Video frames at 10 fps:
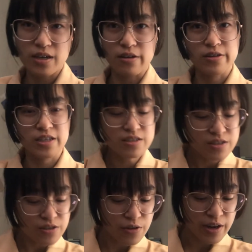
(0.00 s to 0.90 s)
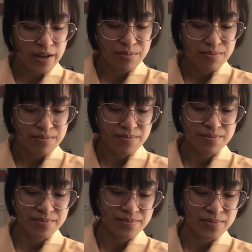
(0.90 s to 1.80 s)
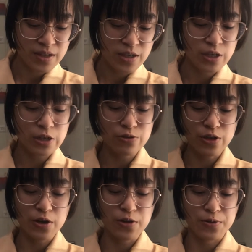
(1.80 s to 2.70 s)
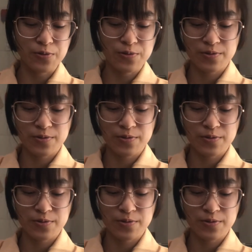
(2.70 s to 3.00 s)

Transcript: on Instagram, you'll know